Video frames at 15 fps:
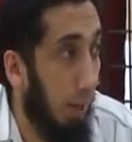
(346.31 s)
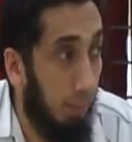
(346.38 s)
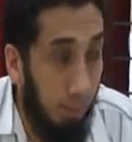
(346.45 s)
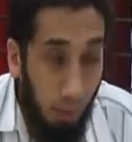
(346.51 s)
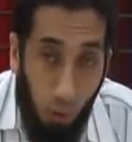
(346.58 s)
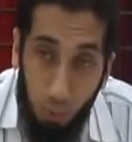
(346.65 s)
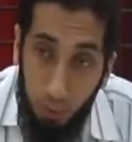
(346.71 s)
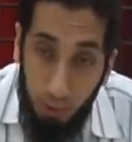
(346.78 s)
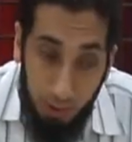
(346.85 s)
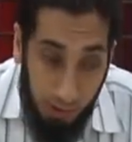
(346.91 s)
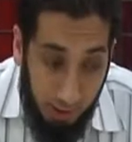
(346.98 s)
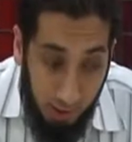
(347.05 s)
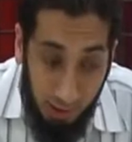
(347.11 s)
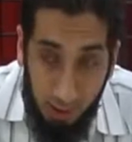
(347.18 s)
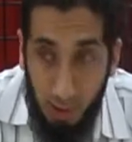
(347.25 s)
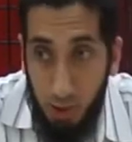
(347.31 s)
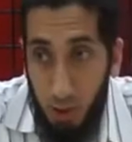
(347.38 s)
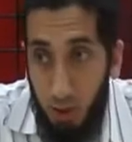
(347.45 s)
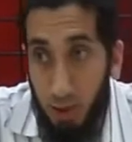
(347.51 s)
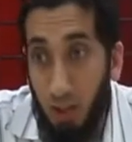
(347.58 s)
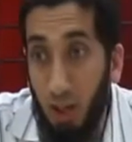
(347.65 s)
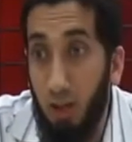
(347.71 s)
and open this
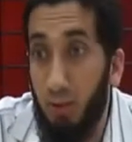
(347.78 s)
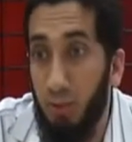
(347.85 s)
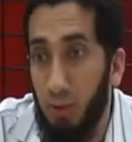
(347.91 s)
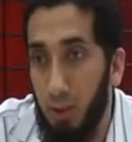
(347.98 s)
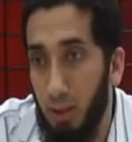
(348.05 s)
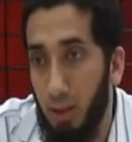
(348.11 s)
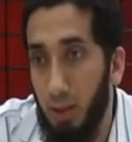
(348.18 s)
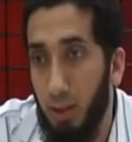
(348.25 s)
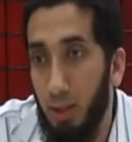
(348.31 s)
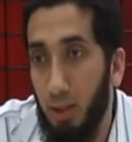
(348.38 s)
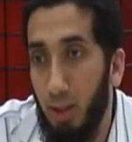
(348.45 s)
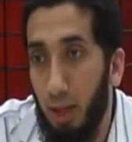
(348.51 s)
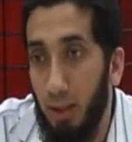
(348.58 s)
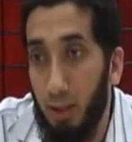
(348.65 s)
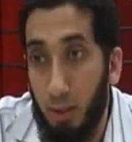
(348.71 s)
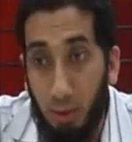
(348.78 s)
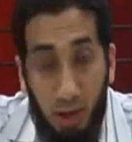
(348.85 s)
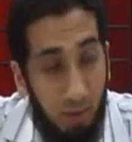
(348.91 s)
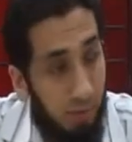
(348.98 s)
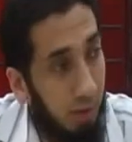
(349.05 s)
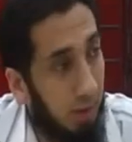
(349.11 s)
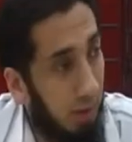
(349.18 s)
discussion carefully and
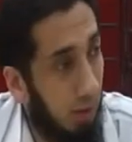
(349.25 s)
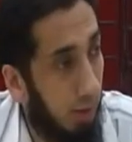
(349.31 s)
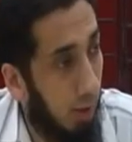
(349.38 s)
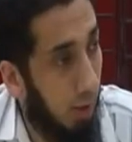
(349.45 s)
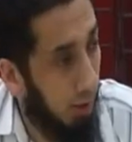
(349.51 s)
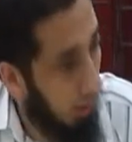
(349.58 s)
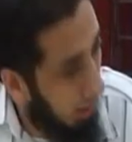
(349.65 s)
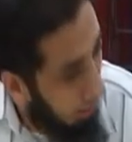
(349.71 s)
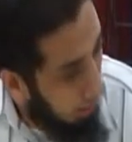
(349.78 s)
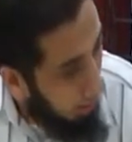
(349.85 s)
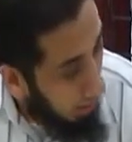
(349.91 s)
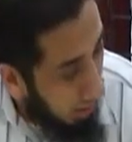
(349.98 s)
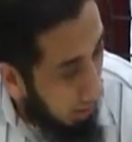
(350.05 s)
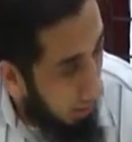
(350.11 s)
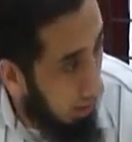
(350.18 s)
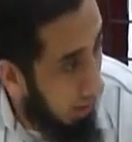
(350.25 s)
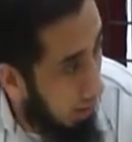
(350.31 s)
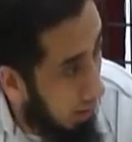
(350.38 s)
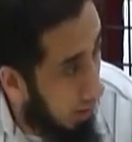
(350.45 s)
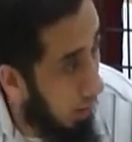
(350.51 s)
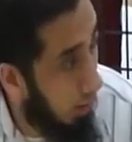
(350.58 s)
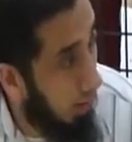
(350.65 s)
craft this discussion. And it needs to be
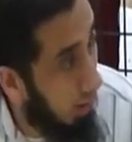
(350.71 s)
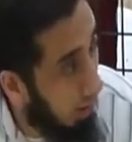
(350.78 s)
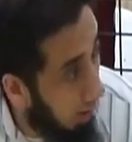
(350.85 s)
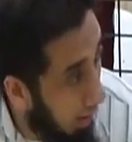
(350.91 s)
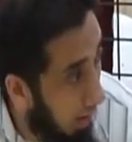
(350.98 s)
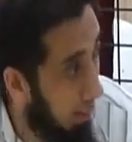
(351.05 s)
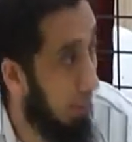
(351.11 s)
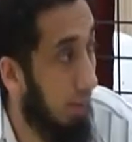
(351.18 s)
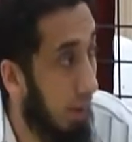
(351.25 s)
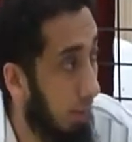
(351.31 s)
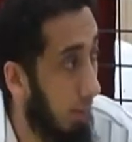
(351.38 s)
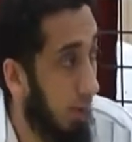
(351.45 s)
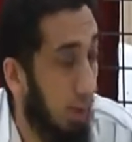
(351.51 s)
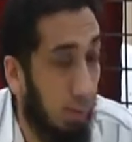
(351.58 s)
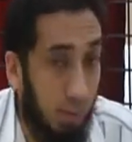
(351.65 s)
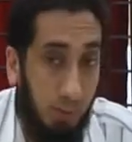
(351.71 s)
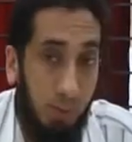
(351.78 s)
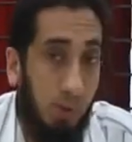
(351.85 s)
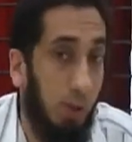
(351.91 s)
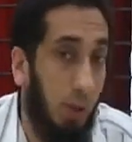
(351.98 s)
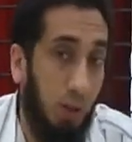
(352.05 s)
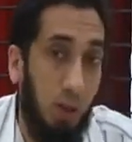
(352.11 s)
a discussion in every Muslim
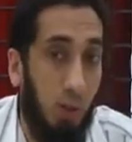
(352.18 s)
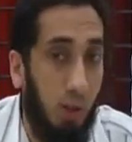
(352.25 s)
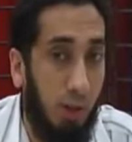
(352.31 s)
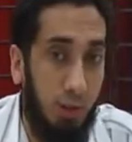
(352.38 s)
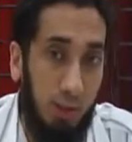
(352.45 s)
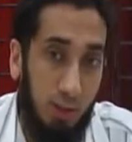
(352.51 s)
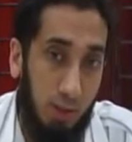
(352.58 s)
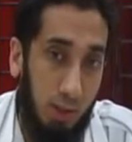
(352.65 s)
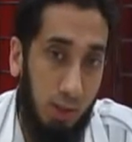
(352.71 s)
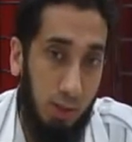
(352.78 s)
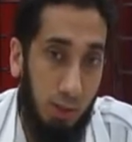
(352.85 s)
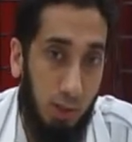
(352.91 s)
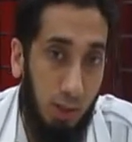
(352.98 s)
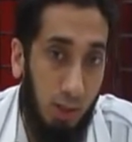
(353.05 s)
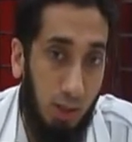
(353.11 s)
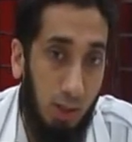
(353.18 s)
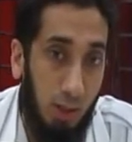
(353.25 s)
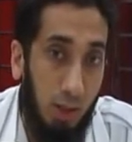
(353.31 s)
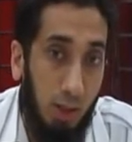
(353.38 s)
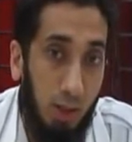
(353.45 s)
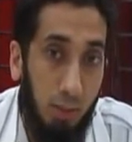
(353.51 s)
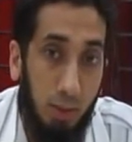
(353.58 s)
community across this country.
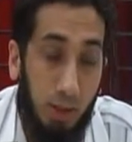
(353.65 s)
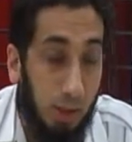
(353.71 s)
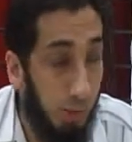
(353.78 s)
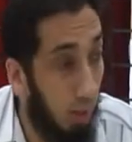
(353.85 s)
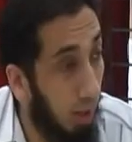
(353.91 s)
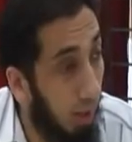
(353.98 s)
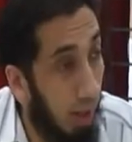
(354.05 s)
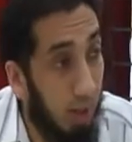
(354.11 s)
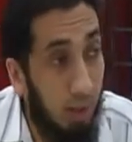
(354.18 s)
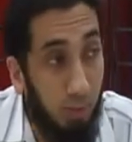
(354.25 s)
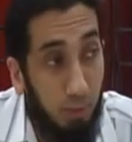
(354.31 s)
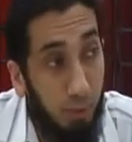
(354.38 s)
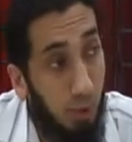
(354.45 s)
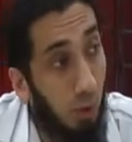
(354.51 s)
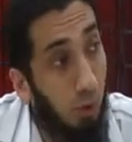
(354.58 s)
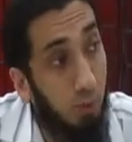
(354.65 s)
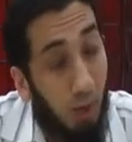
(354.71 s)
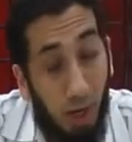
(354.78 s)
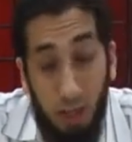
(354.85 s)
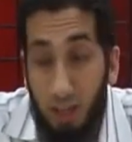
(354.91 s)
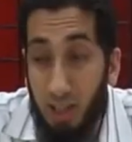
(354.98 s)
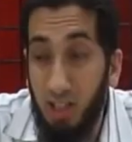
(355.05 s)
Because wallahi, if we
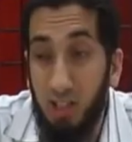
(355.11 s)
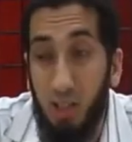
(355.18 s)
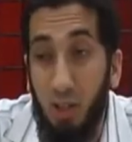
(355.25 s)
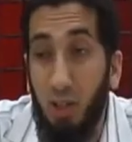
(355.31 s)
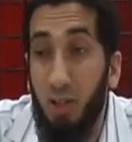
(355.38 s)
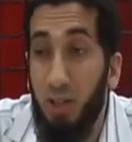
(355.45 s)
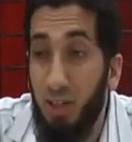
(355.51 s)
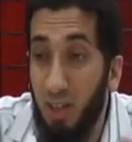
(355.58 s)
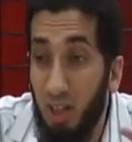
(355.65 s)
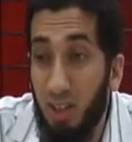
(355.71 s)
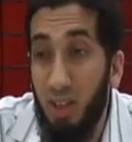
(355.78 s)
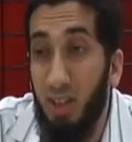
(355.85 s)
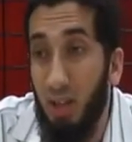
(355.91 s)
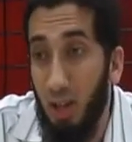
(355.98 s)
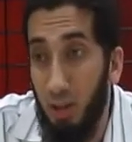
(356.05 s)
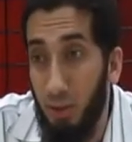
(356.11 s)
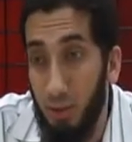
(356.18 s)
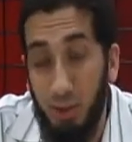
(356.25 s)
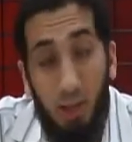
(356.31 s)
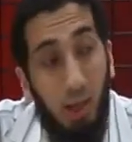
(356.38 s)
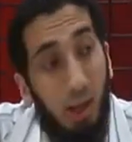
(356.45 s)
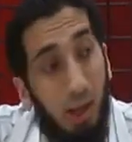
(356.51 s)
don't, I consider nothing
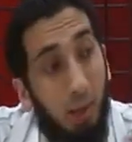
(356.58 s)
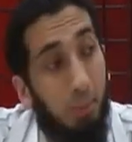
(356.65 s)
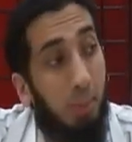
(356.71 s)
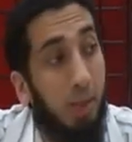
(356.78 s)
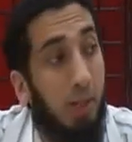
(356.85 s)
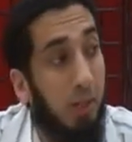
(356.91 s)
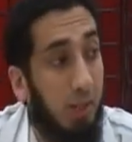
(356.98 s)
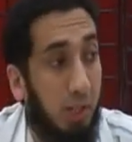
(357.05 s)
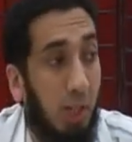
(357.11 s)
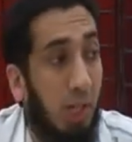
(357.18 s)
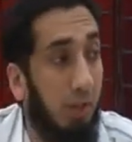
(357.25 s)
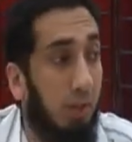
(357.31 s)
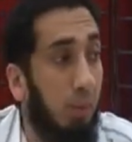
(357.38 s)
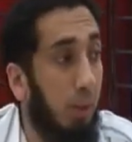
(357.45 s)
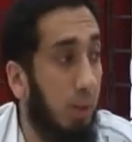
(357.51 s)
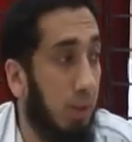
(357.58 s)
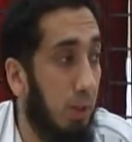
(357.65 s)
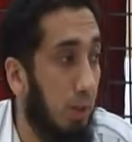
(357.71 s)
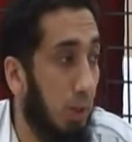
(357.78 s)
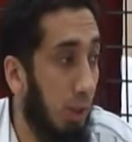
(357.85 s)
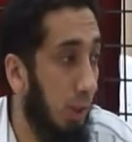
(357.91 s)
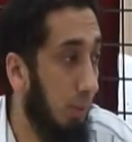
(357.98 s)
else a bigger state of
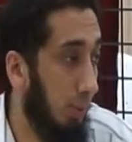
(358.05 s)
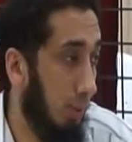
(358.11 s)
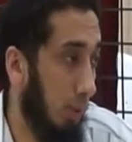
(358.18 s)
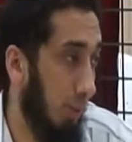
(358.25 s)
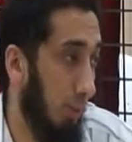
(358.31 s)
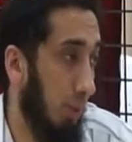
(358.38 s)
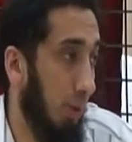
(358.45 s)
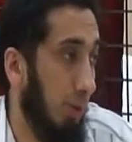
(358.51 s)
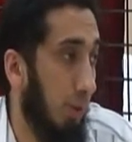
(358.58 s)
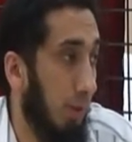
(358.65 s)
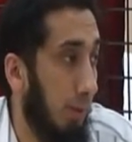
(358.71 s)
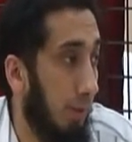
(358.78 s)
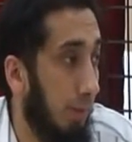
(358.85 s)
emergency in the Muslim world.